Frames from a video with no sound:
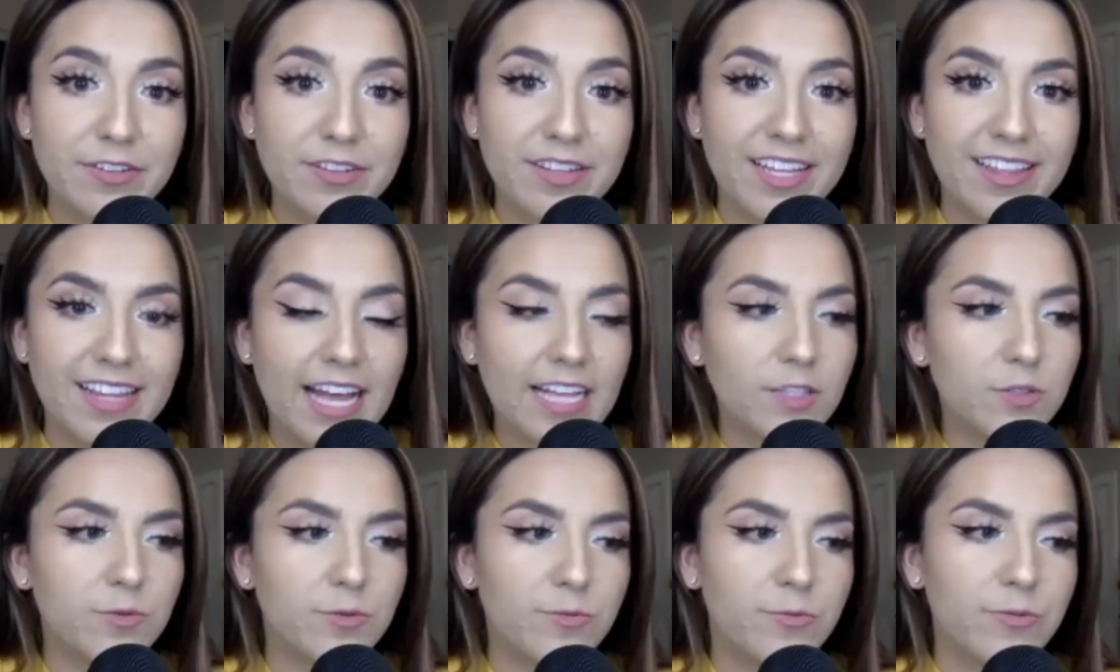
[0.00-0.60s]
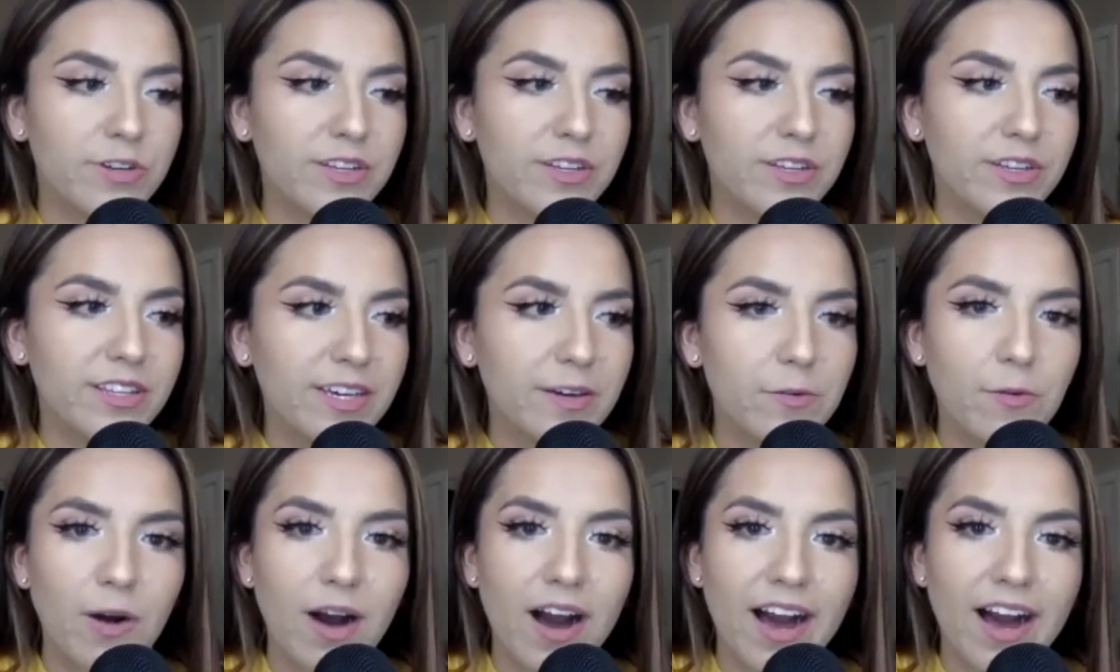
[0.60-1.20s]
And that's really
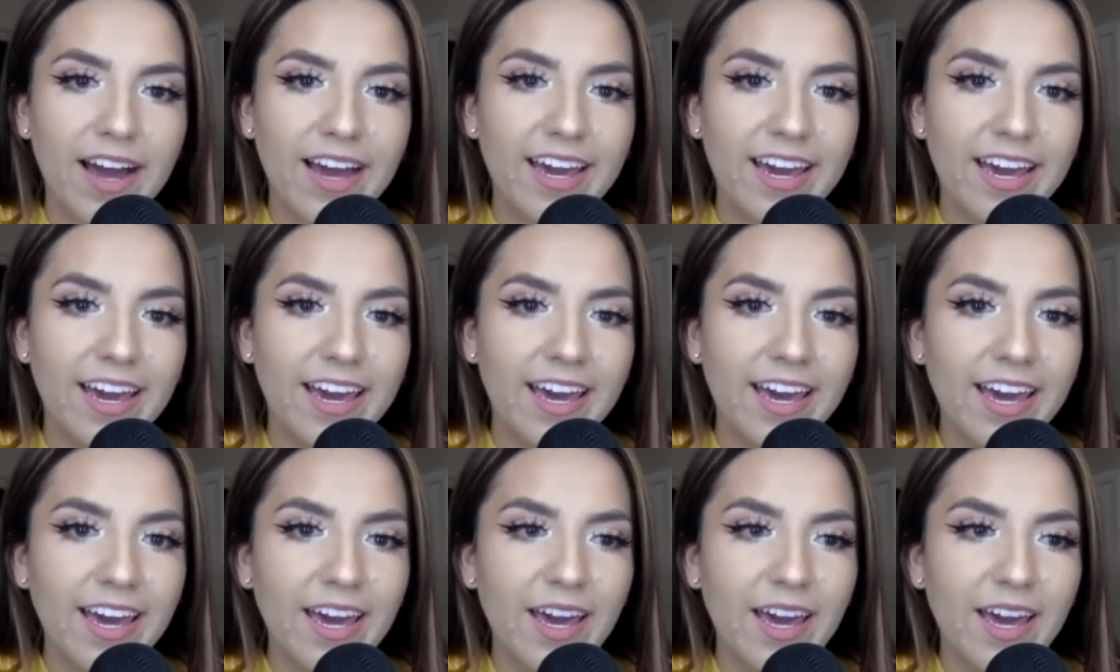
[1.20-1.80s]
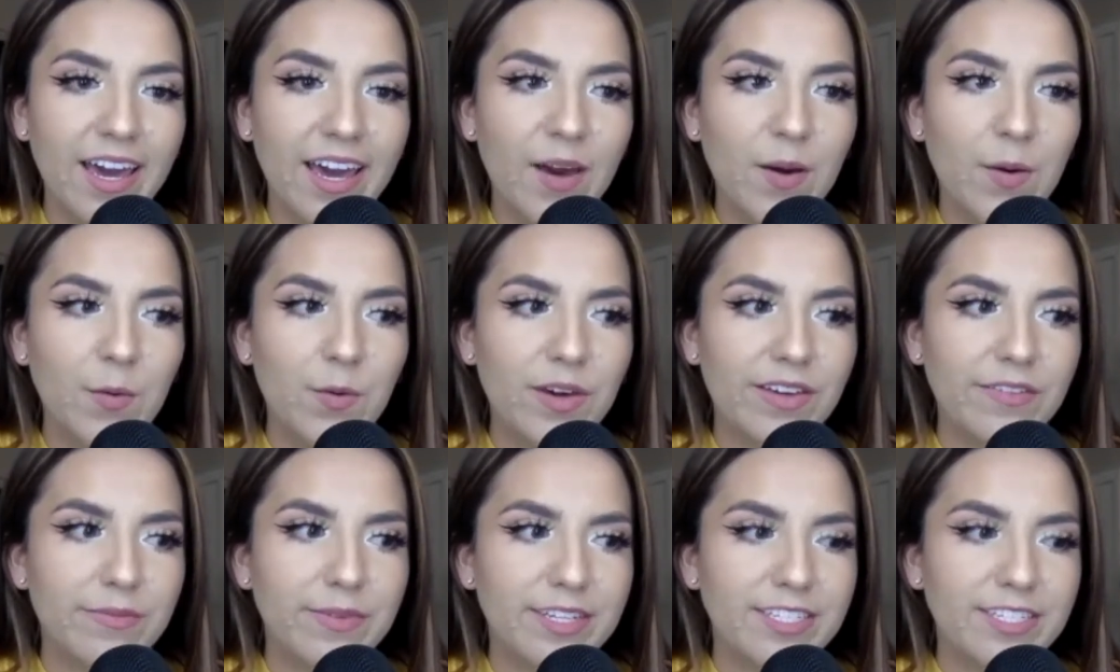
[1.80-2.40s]
why
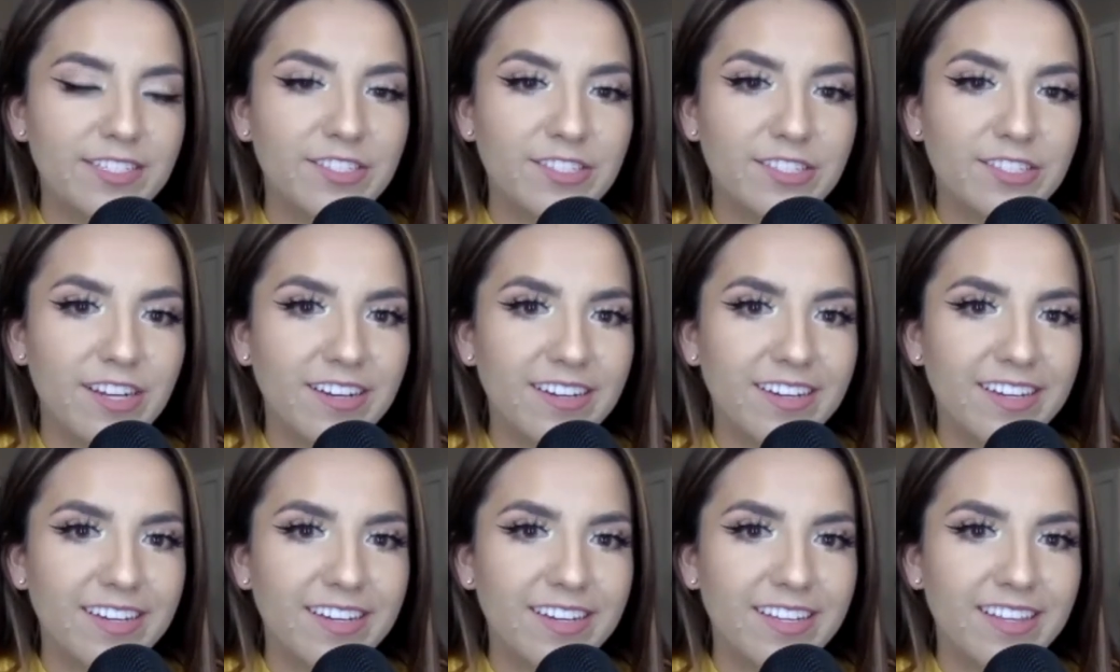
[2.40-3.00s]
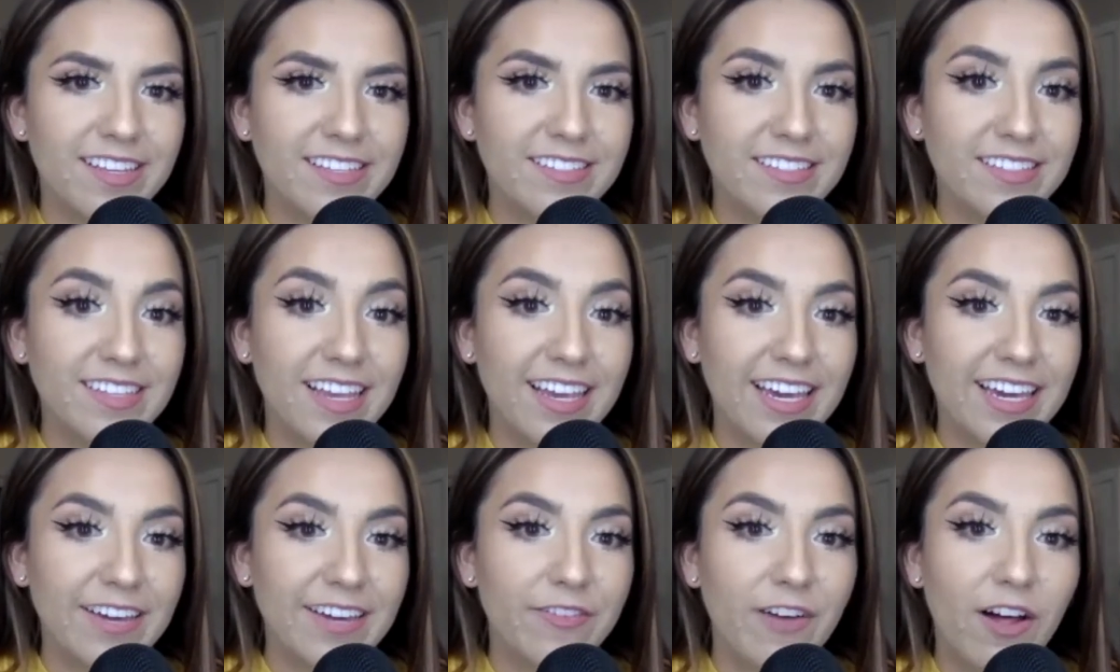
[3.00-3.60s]
we've been stuck in this
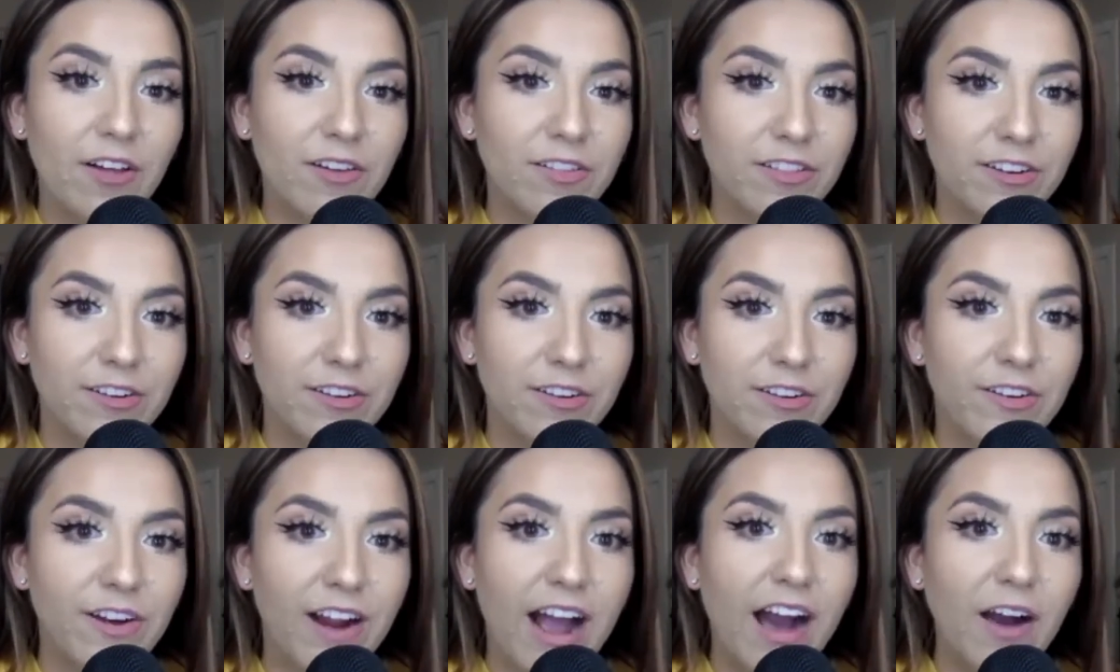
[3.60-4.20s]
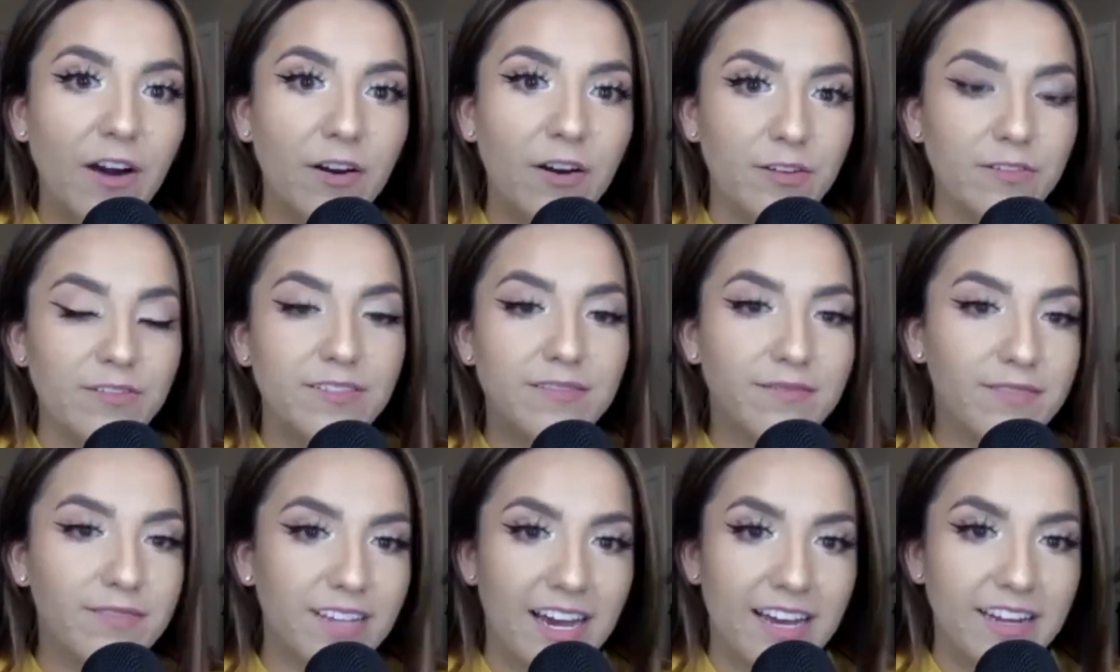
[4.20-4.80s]
like follow the crowd
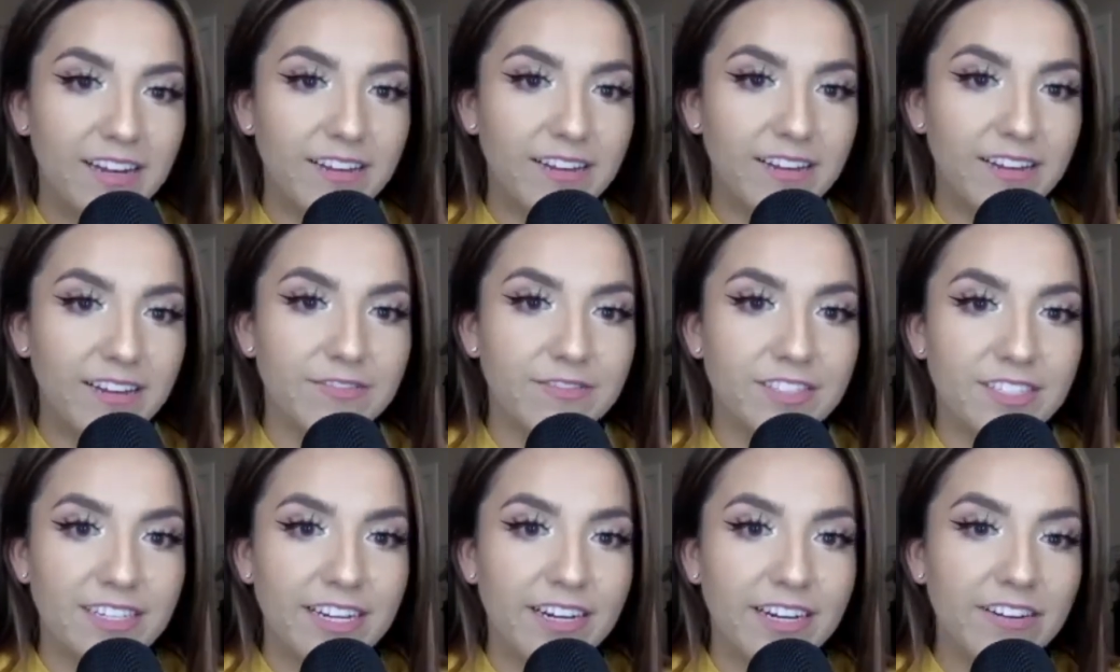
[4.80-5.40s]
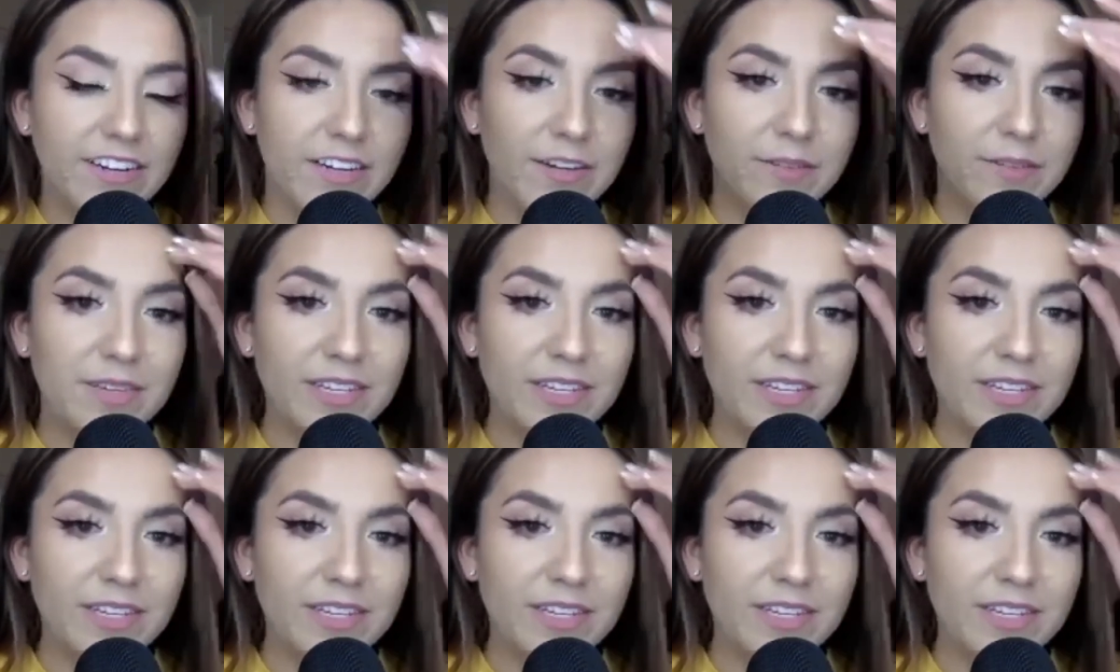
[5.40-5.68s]
kind of scenario,